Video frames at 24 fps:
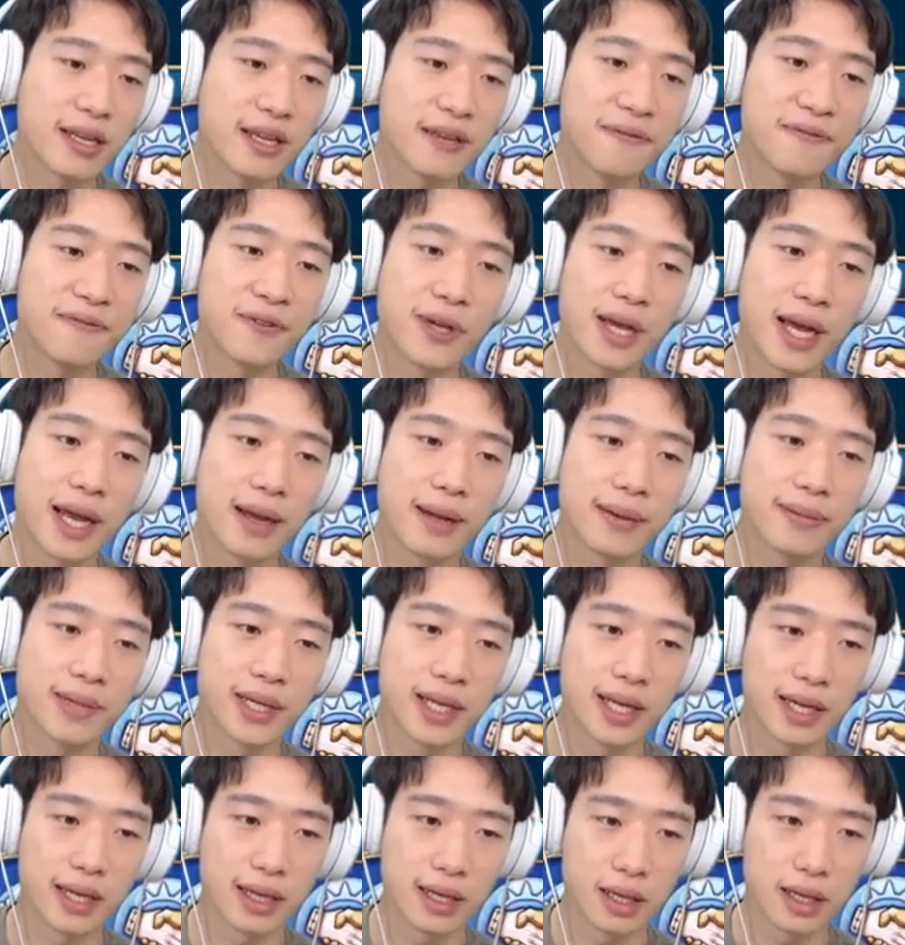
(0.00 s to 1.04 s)
If you have
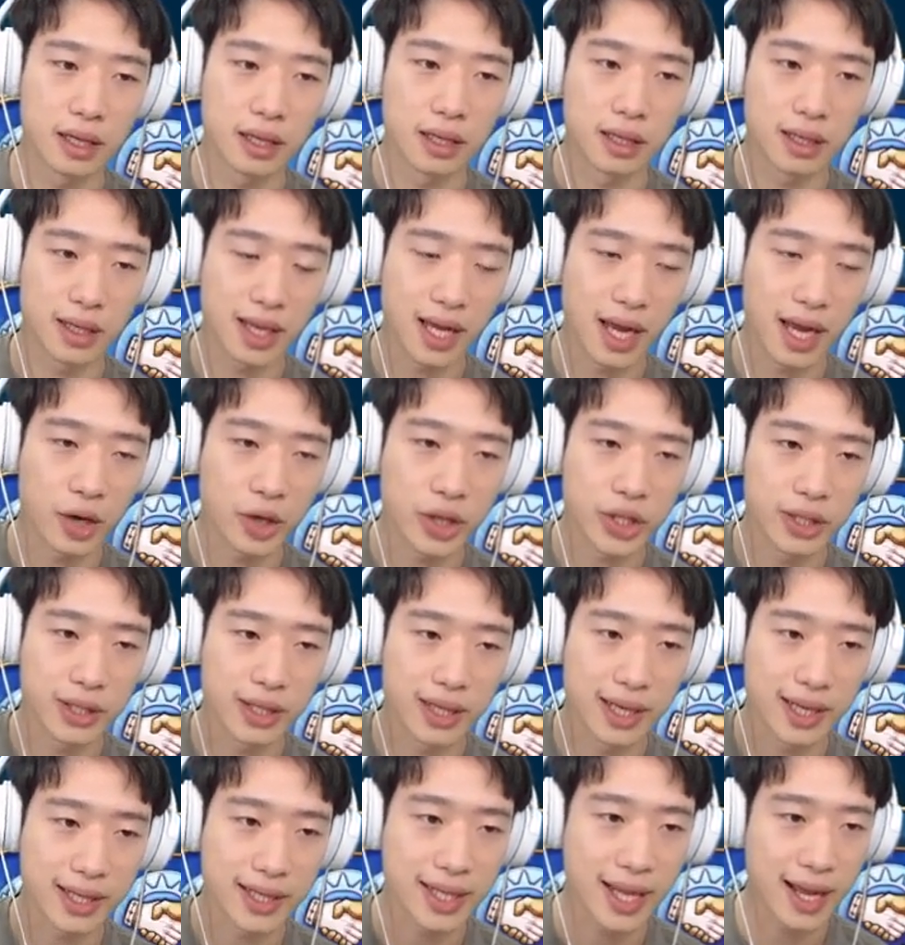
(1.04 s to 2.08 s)
like a character
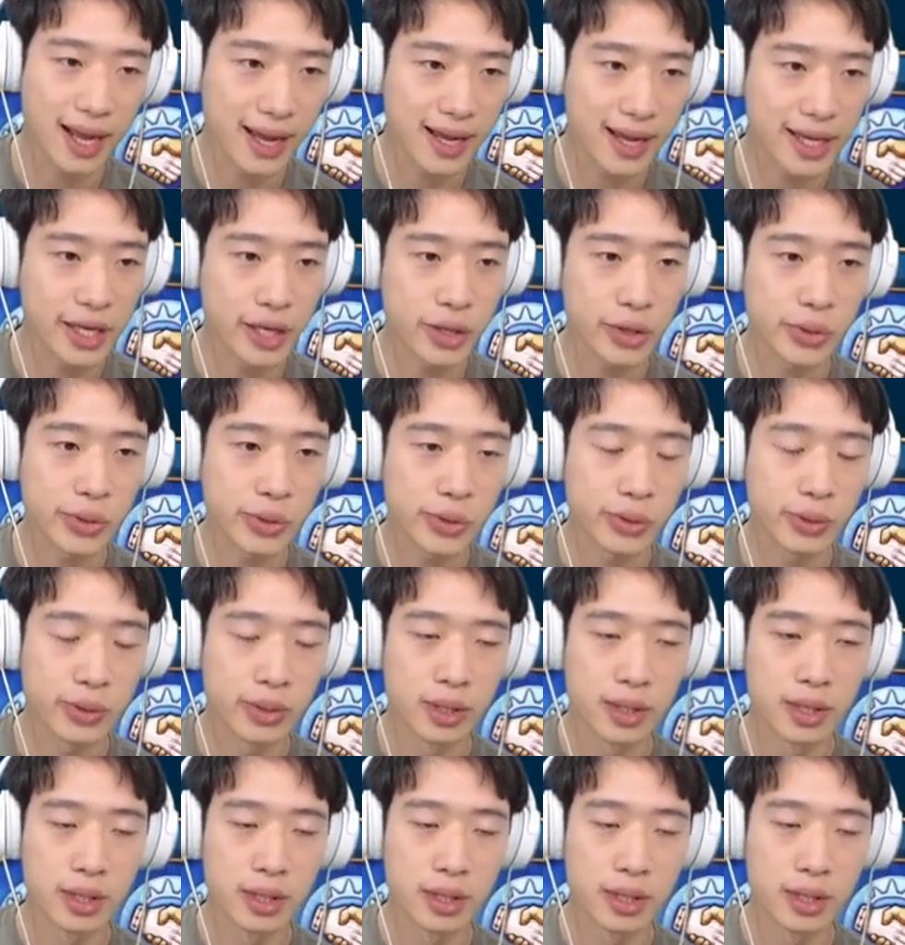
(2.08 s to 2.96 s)
like Taiyo,